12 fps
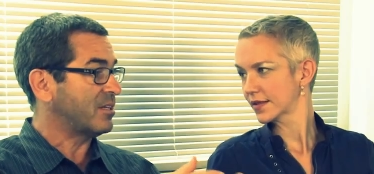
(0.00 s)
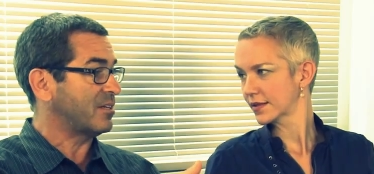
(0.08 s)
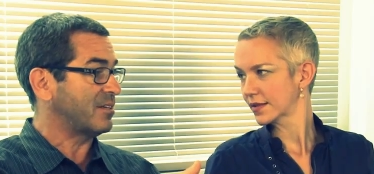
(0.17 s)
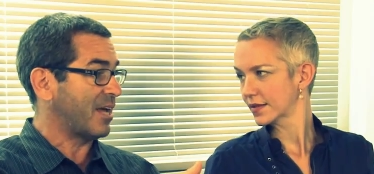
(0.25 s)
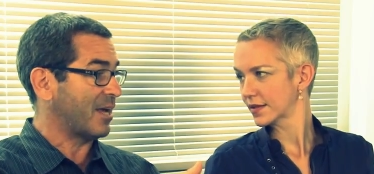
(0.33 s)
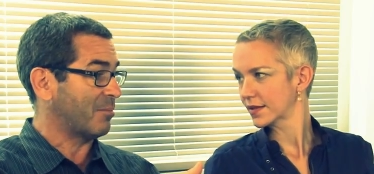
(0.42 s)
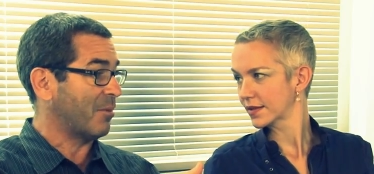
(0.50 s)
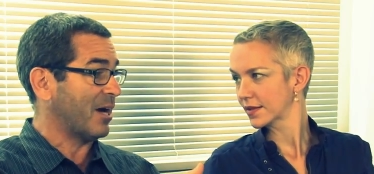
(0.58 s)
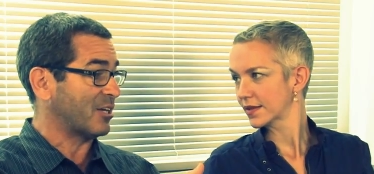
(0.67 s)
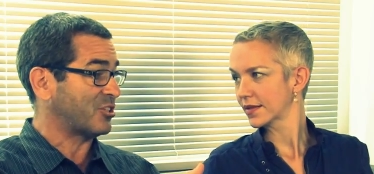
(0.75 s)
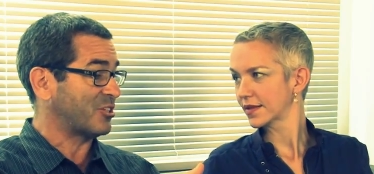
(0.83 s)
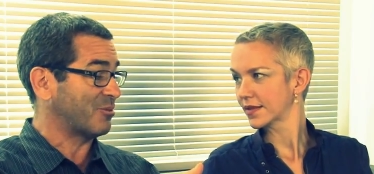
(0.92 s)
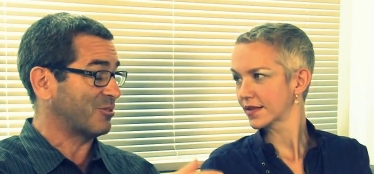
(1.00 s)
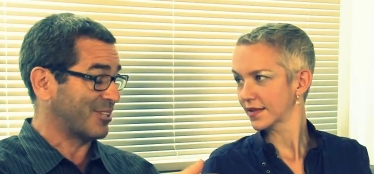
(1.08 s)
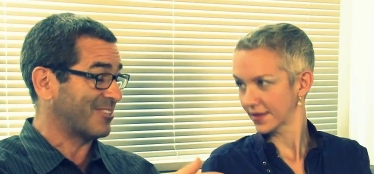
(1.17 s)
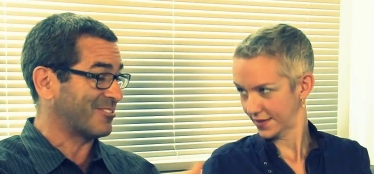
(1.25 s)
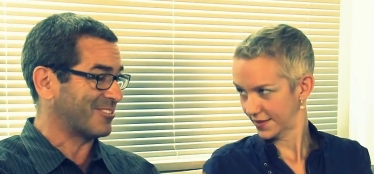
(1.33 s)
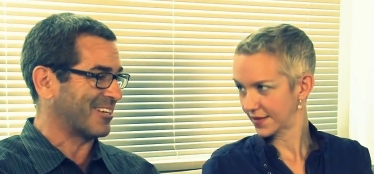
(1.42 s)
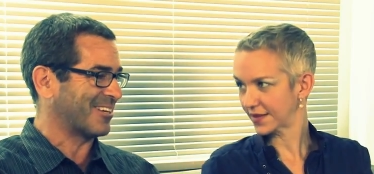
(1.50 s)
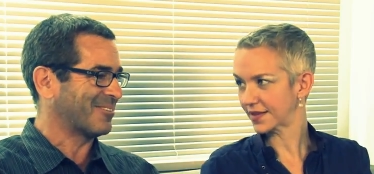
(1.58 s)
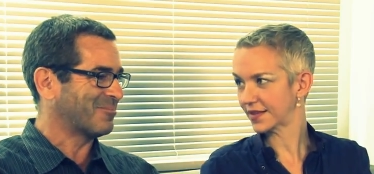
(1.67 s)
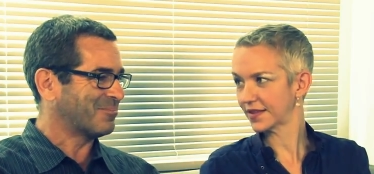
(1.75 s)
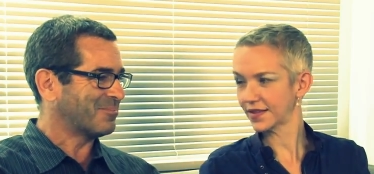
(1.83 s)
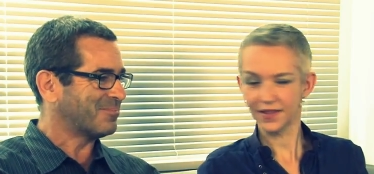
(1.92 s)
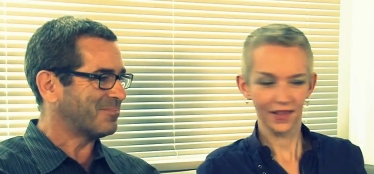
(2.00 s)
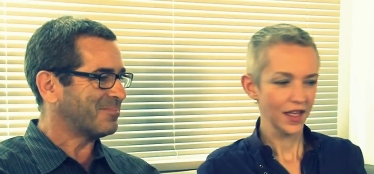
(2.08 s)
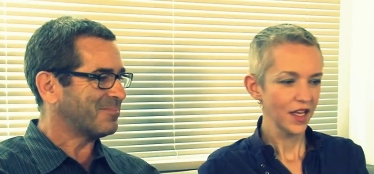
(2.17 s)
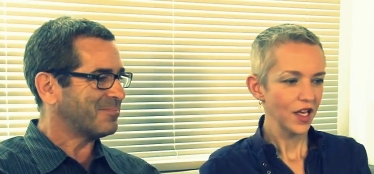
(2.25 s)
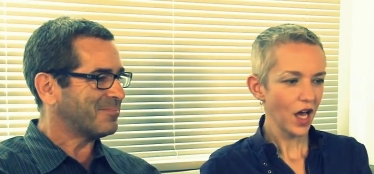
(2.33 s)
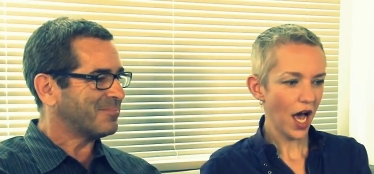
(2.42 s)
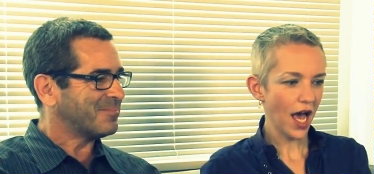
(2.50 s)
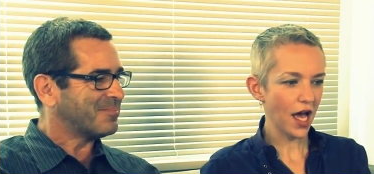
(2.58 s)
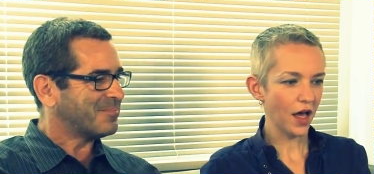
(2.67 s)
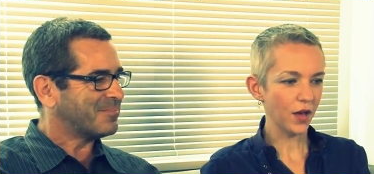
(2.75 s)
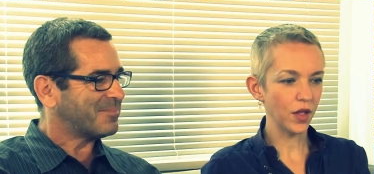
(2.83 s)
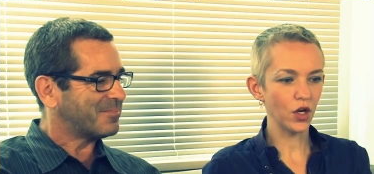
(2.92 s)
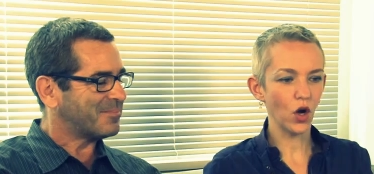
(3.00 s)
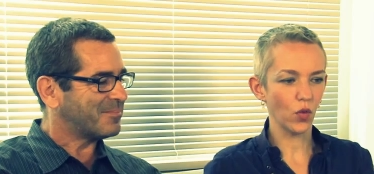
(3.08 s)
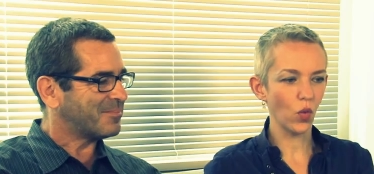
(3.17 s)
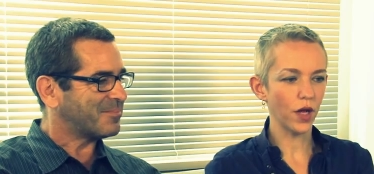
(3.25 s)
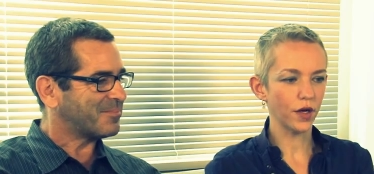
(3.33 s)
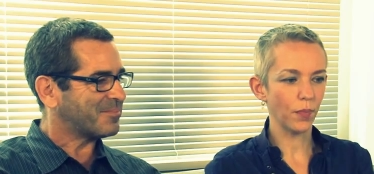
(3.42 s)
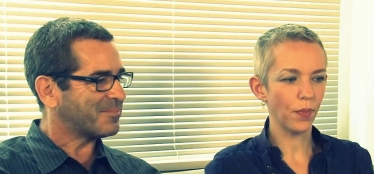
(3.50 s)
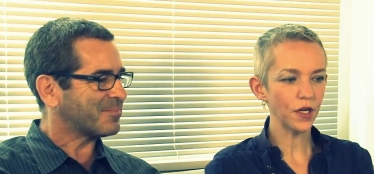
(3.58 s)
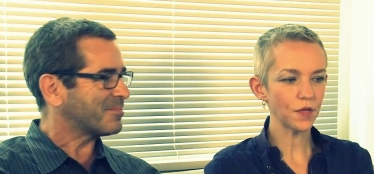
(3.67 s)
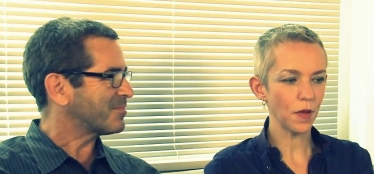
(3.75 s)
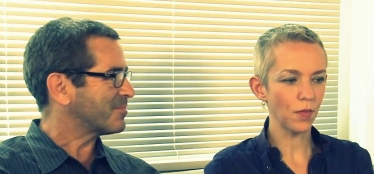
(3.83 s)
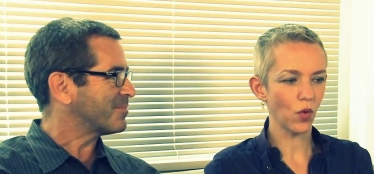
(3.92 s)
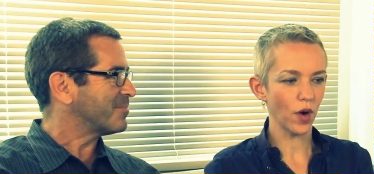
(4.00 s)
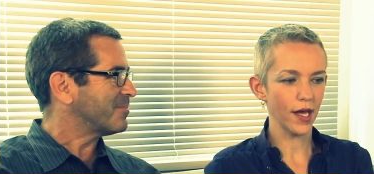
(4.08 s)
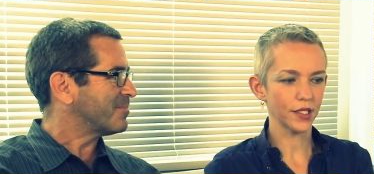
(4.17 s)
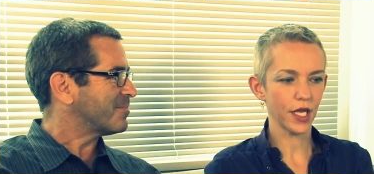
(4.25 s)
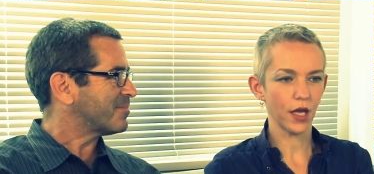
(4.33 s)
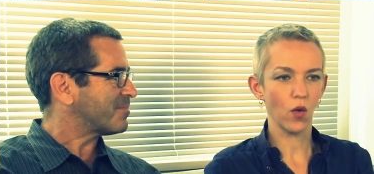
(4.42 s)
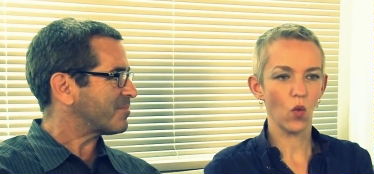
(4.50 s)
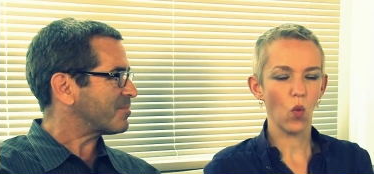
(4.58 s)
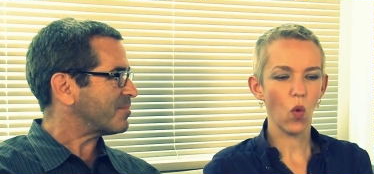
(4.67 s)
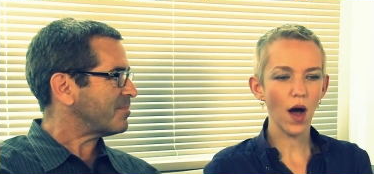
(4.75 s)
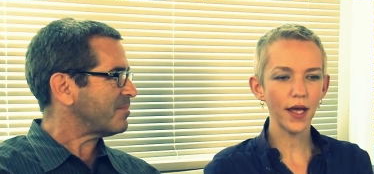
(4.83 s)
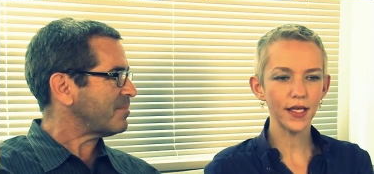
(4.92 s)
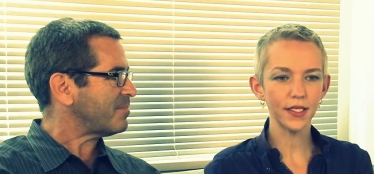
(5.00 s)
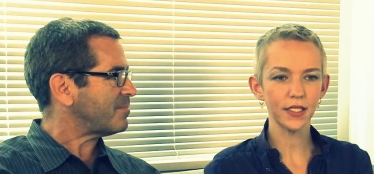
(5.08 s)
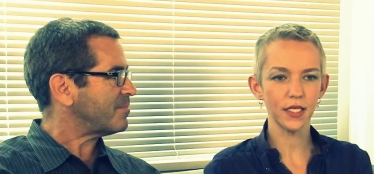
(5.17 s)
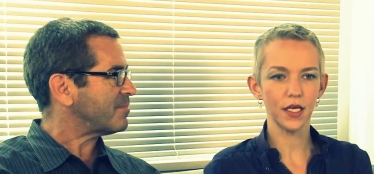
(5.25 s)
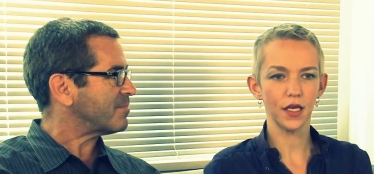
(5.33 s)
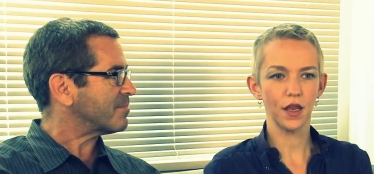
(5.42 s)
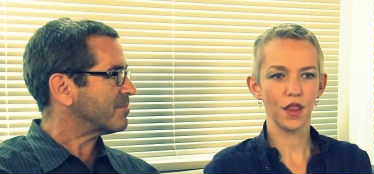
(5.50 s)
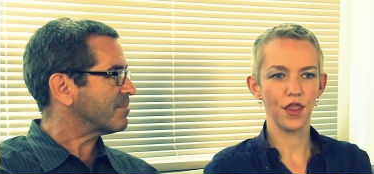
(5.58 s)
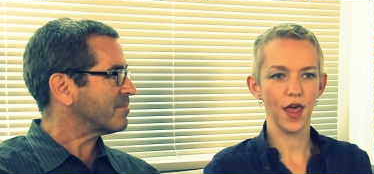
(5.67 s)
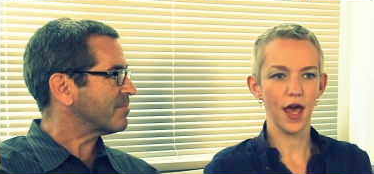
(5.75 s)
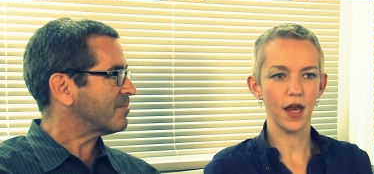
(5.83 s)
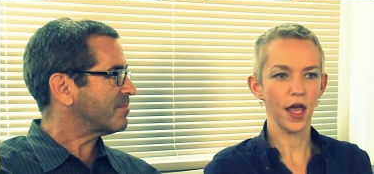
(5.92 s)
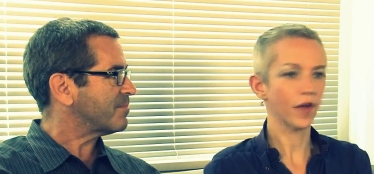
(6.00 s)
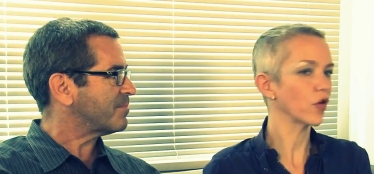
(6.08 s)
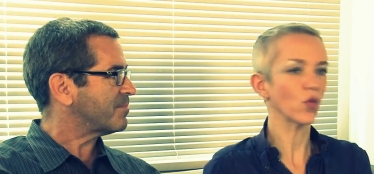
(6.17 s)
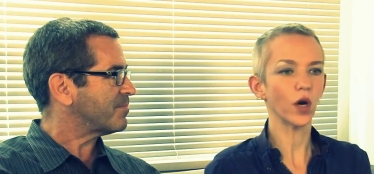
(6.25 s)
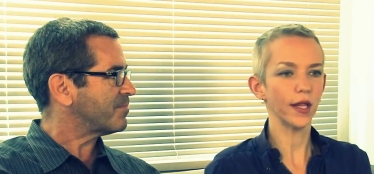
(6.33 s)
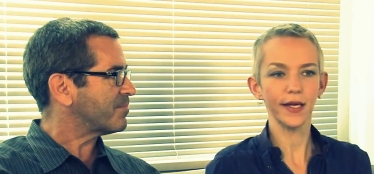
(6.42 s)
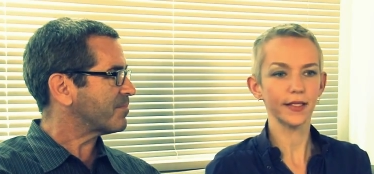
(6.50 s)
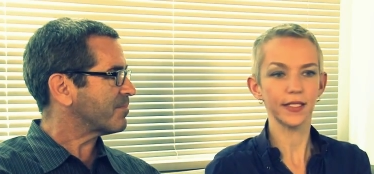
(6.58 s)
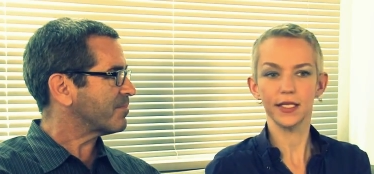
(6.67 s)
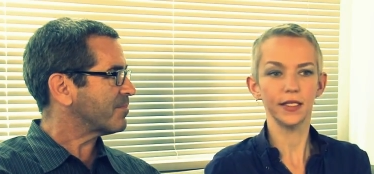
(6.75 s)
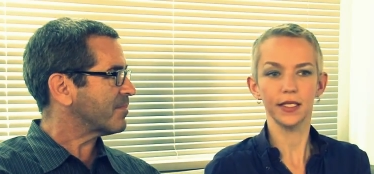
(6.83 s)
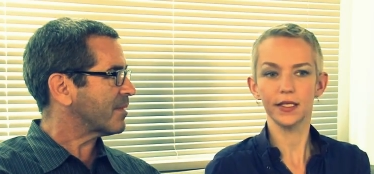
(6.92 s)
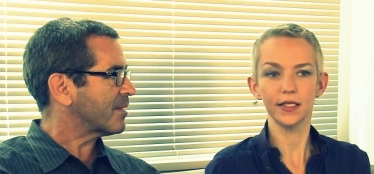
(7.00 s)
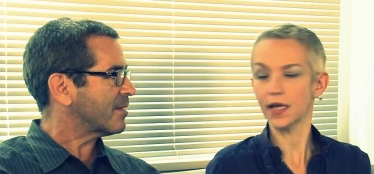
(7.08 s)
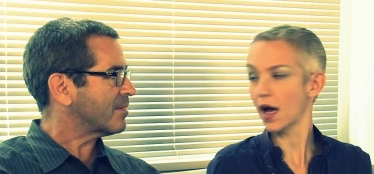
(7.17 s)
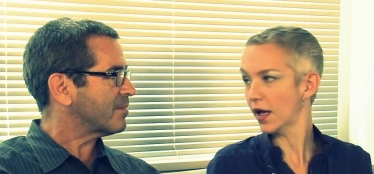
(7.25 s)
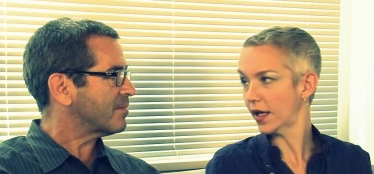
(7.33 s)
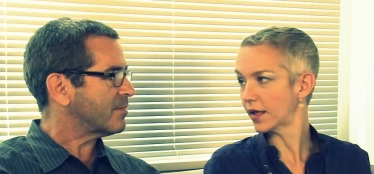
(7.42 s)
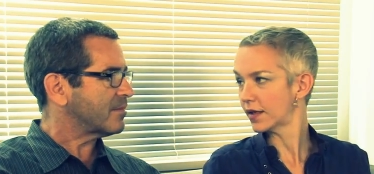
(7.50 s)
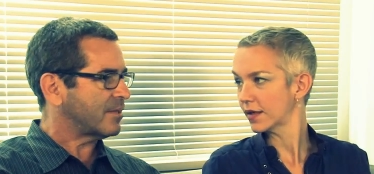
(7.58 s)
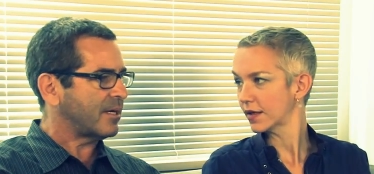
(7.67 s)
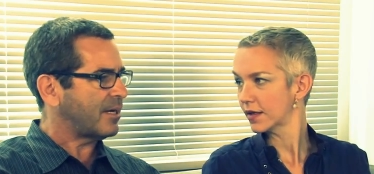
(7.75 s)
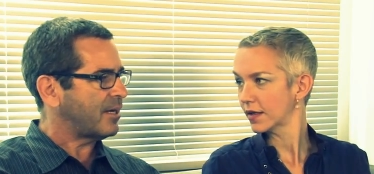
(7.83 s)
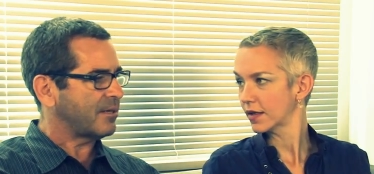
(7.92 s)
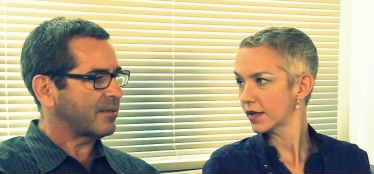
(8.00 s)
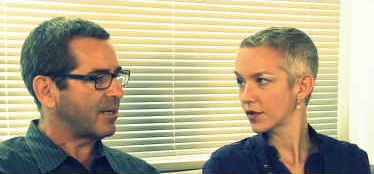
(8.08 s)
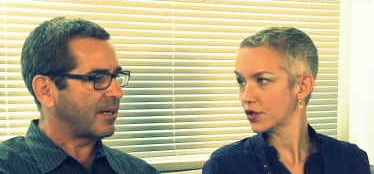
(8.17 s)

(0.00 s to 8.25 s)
Speaker 1: didn't take much. It was interesting.
Speaker 2: Mm-hmm. And a bunch of people were asking, why is it that everyone in that scene didn't die?
Speaker 1: Yeah.